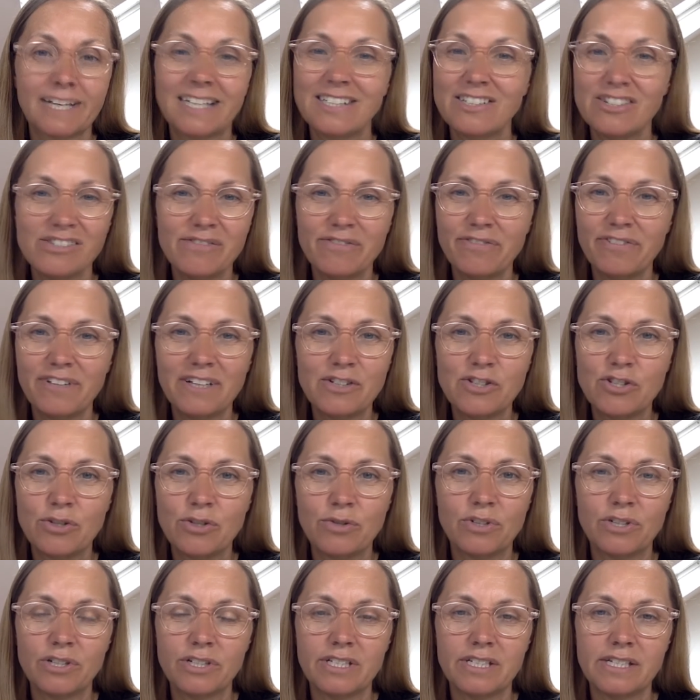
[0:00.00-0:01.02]
doesn't feel too
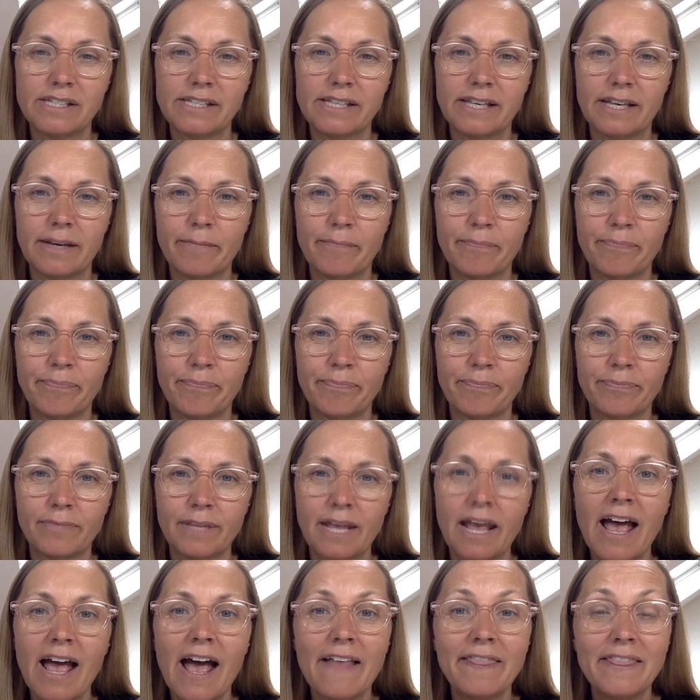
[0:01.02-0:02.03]
good, does it?
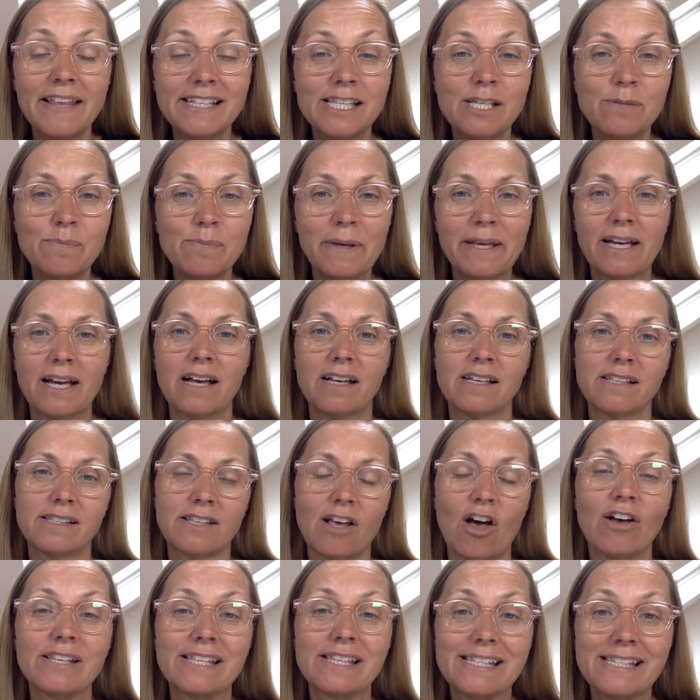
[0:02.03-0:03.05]
And this is because
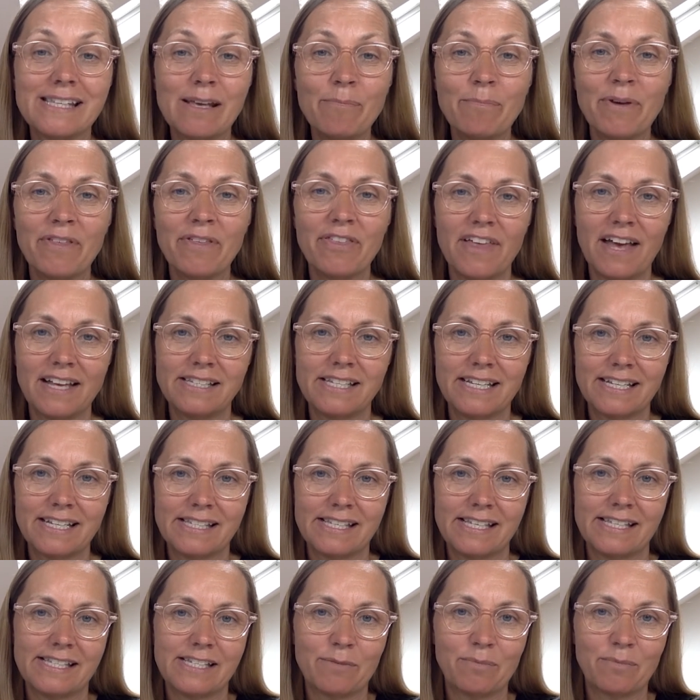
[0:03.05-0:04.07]
our sympathetic
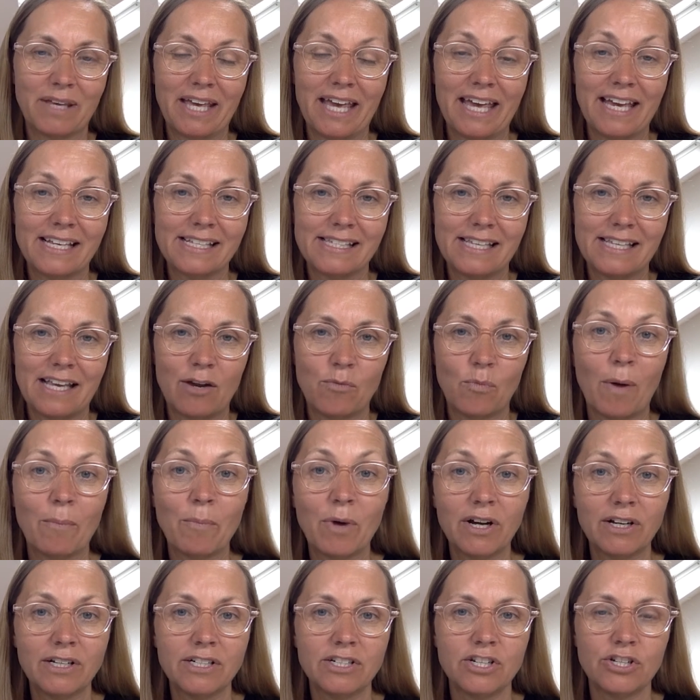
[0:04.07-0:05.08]
system kicks in when
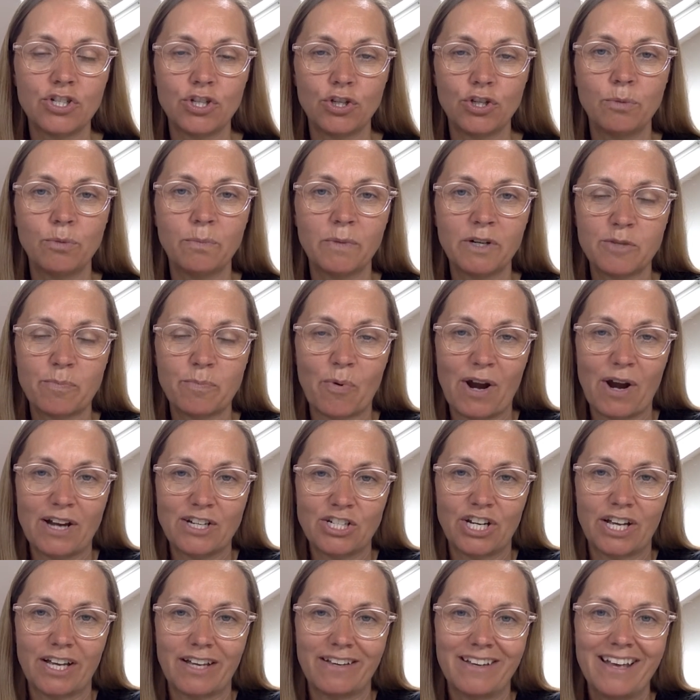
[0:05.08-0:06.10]
we're under too much
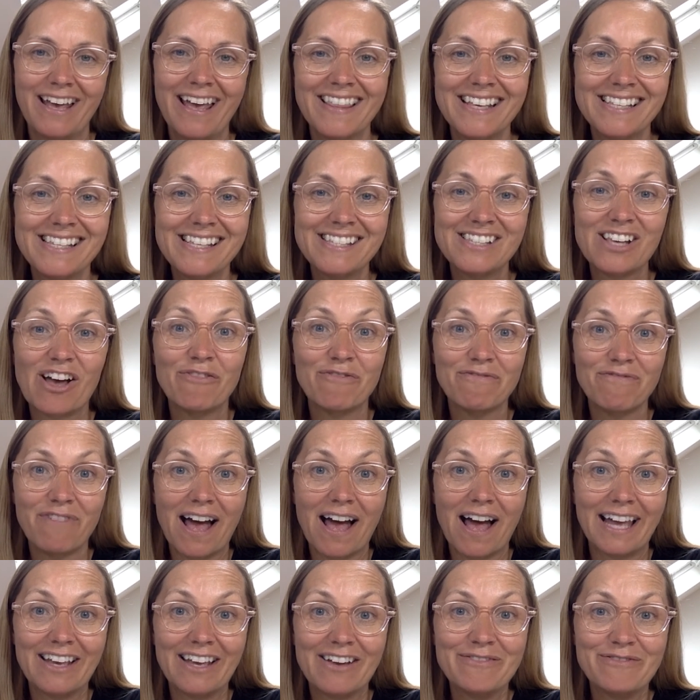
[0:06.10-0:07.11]
pressure. This is our
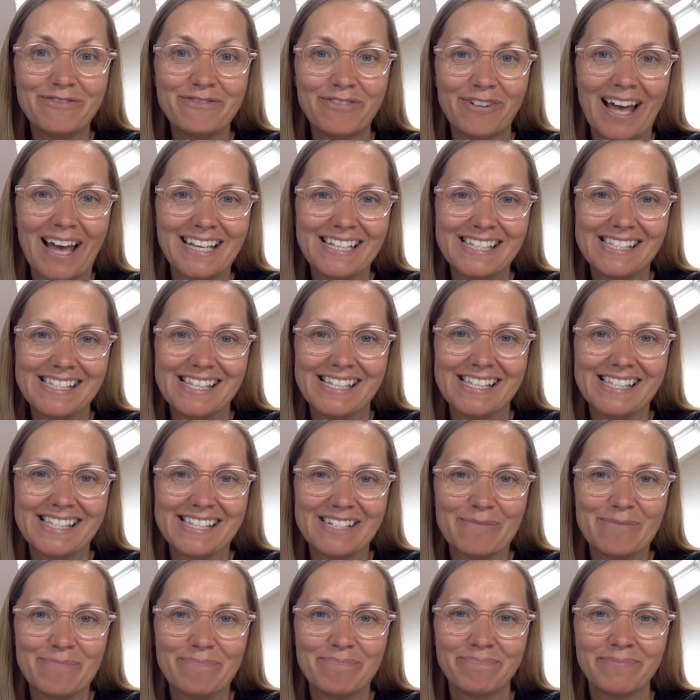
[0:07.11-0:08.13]
fight and flight
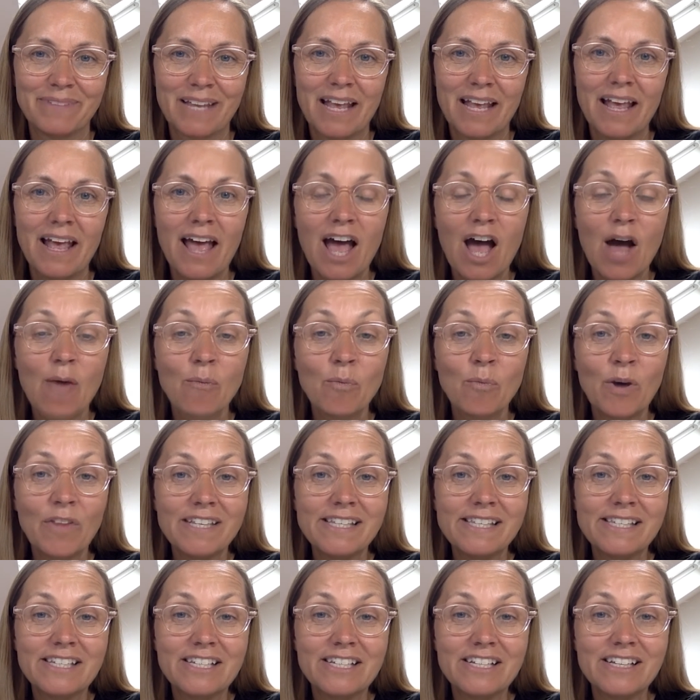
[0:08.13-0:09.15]
system. And what
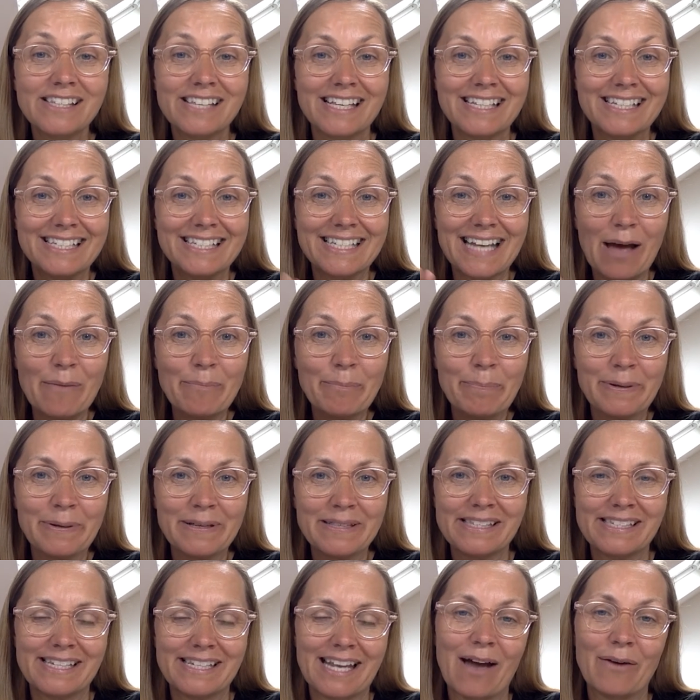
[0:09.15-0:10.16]
this does, it
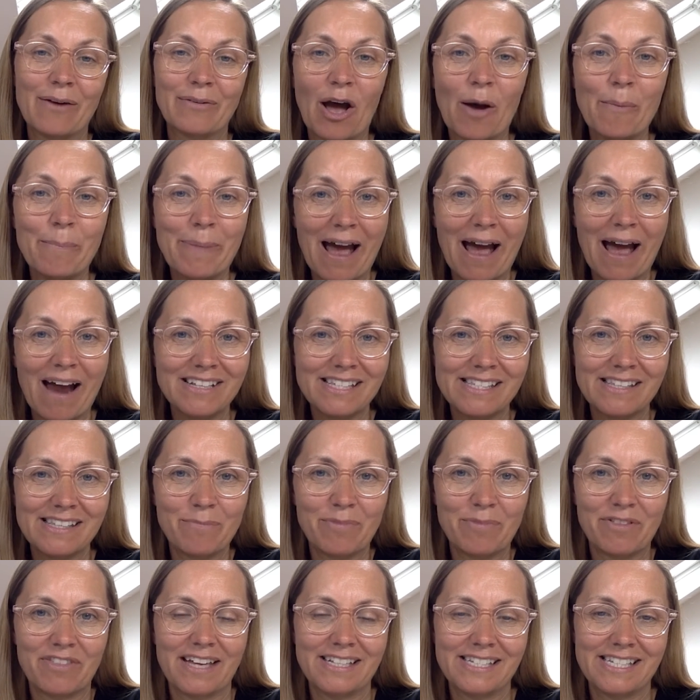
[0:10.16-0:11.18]
dampens down our
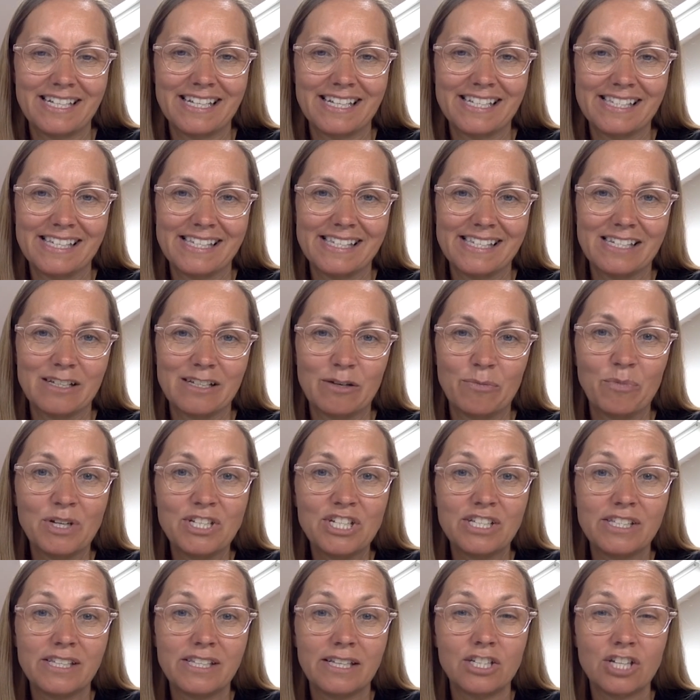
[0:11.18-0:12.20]
parasympathetic system,
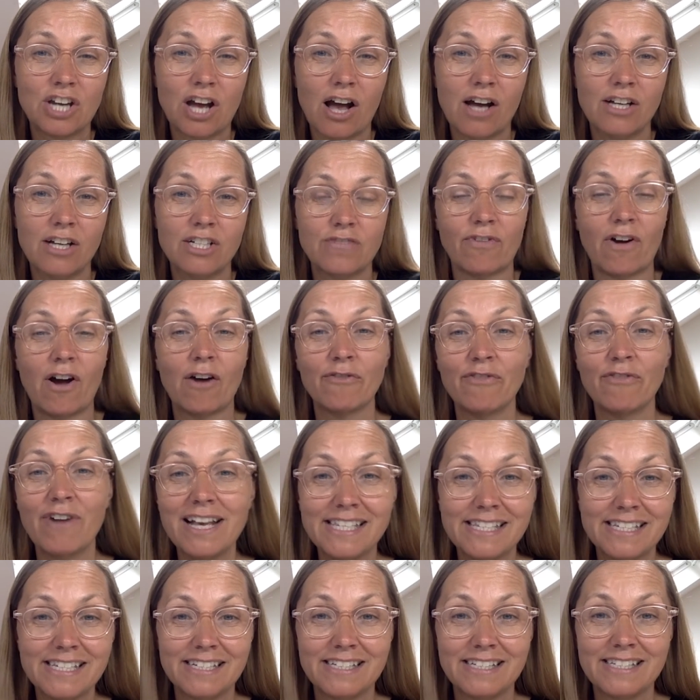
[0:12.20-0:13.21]
which is in charge of our
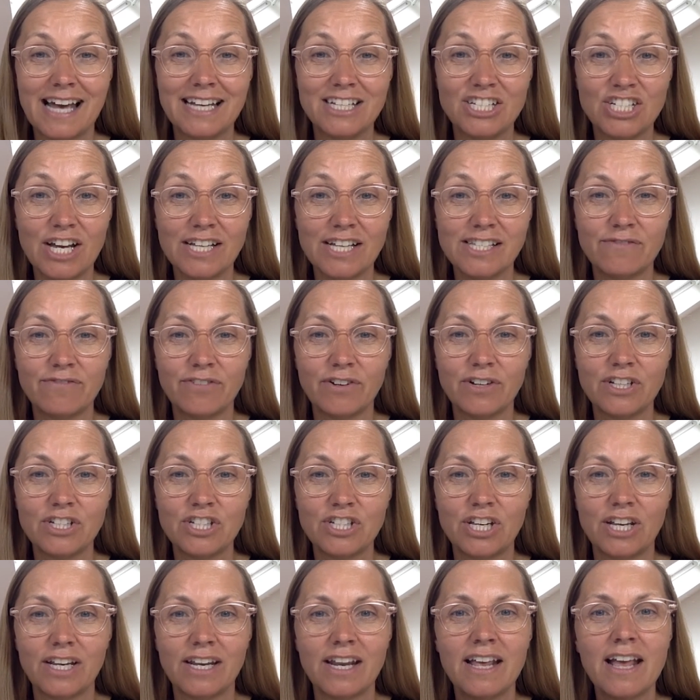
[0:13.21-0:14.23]
rest and digest
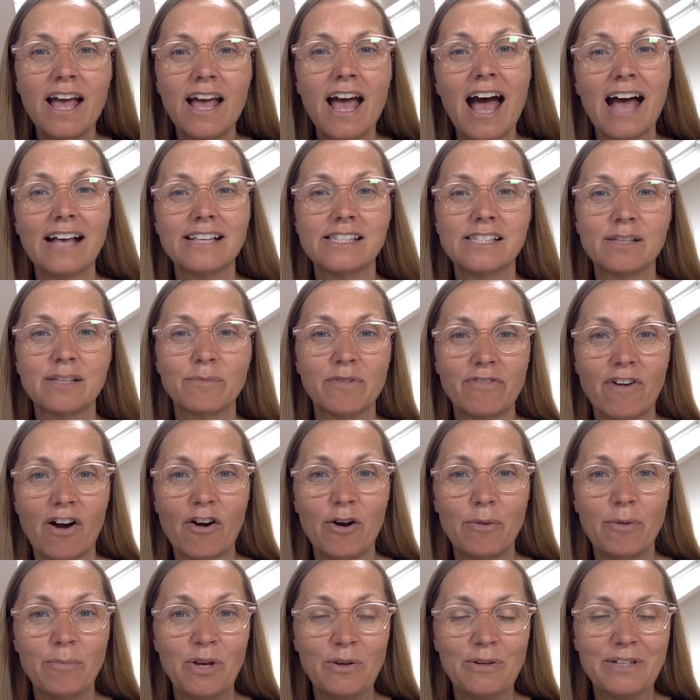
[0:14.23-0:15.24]
function and some of
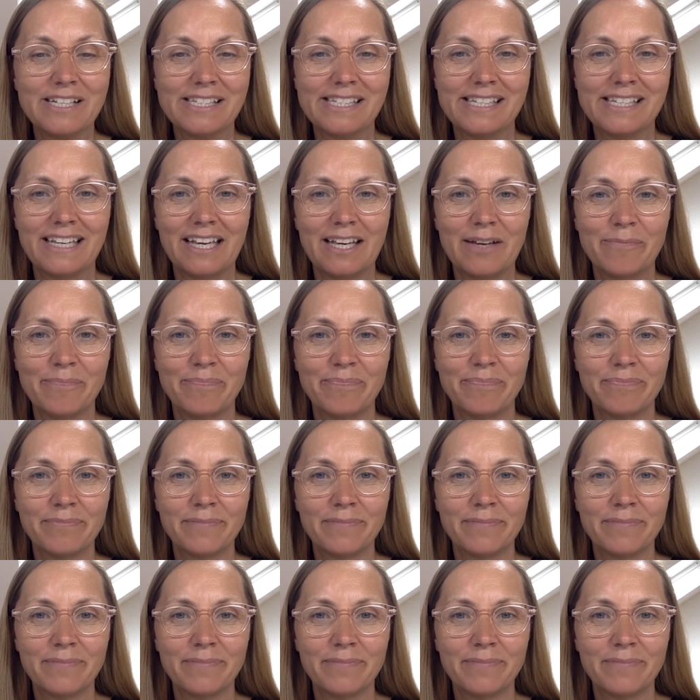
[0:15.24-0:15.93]
our immunity.